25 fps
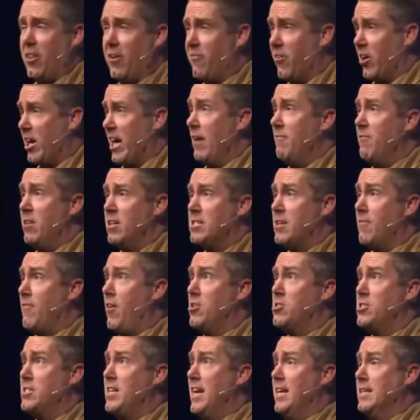the forgiveness of our
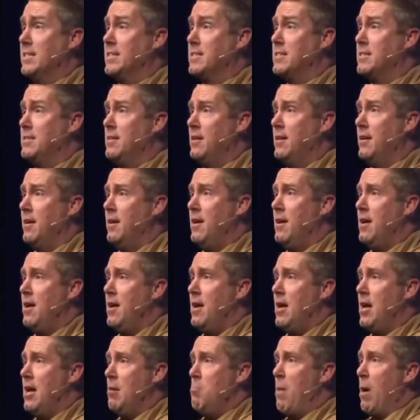sins.
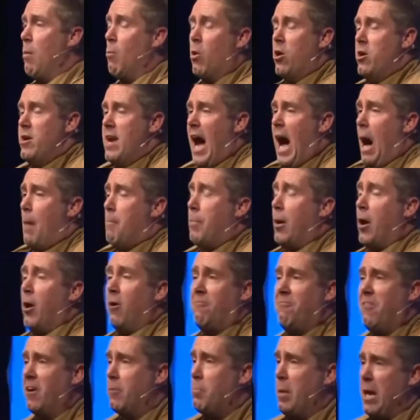Man, we're not
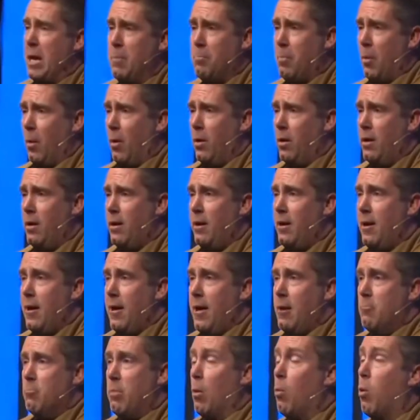perfect people,
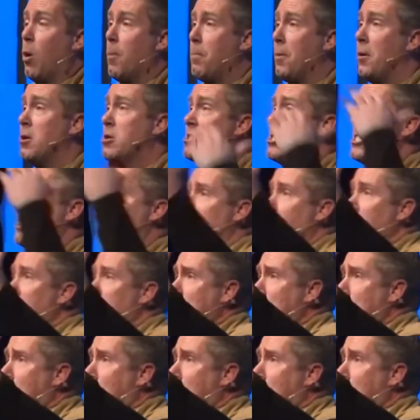but we're pursuing